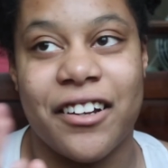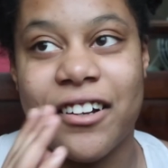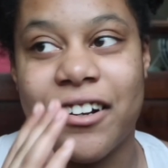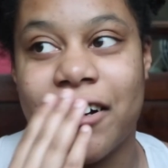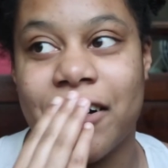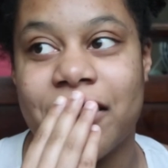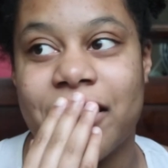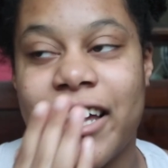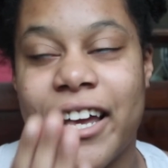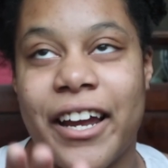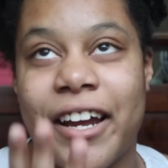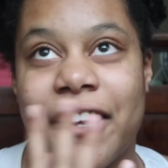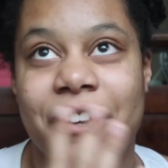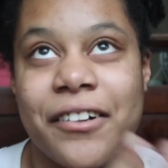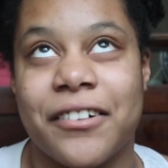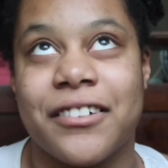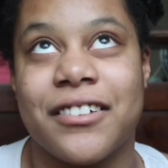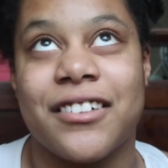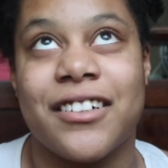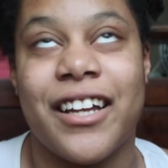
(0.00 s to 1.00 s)
curly
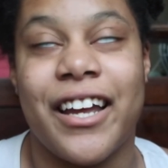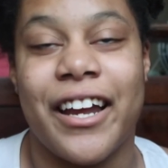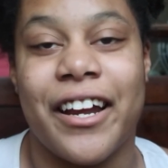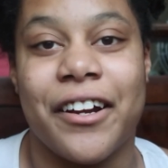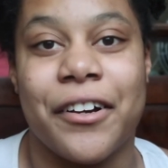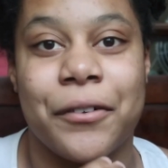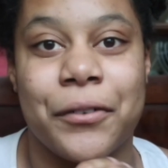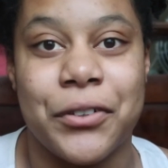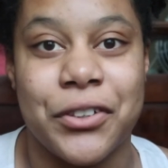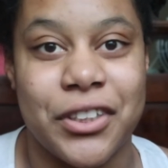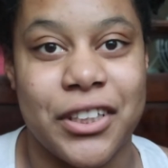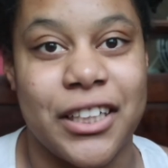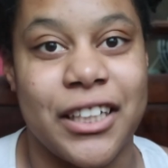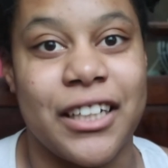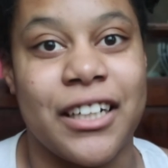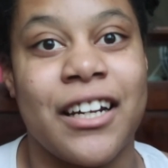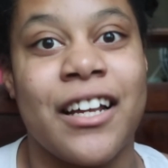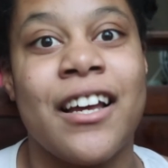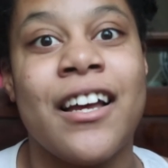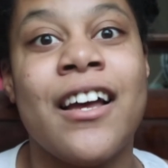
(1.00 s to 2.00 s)
hair care
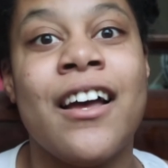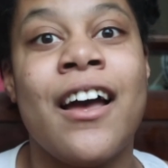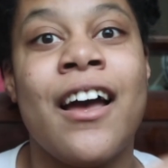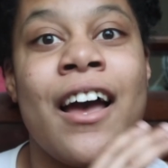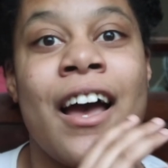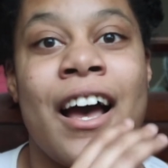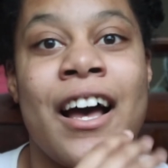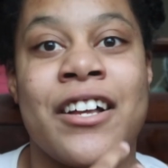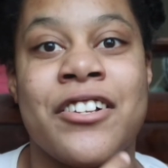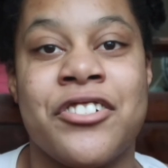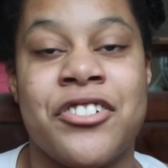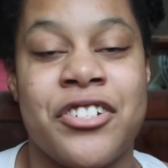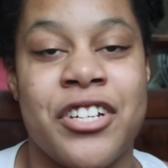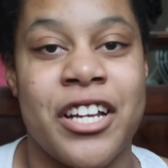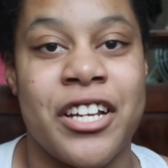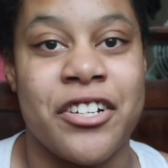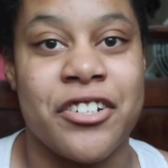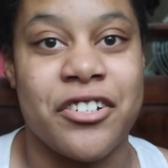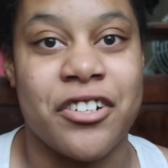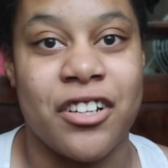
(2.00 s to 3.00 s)
routine has
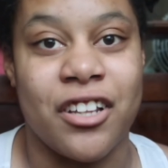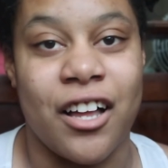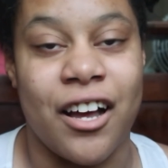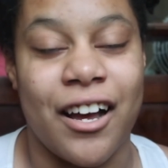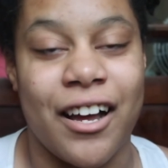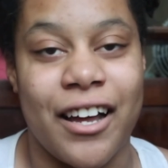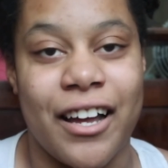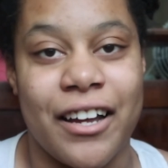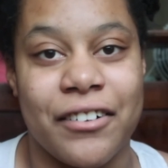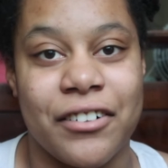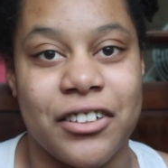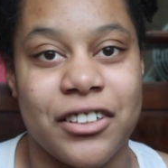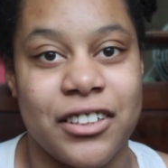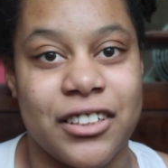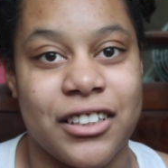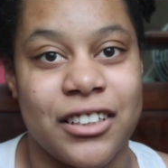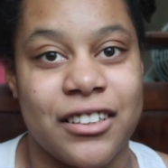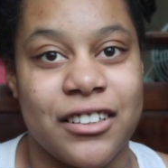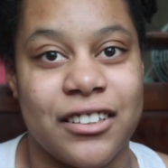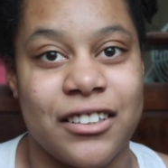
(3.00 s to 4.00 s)
changed a lot ever
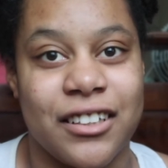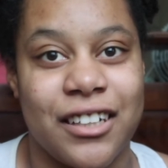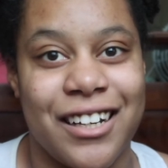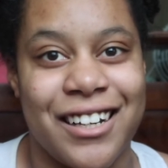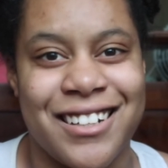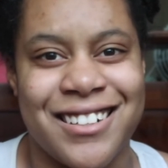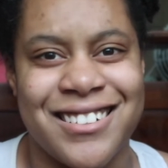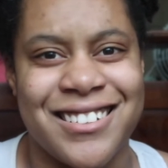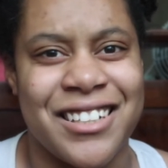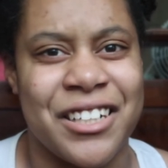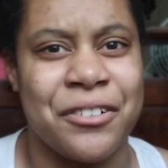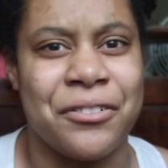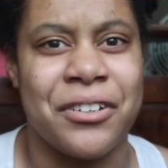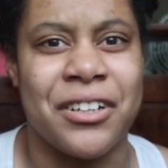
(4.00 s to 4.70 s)
since I did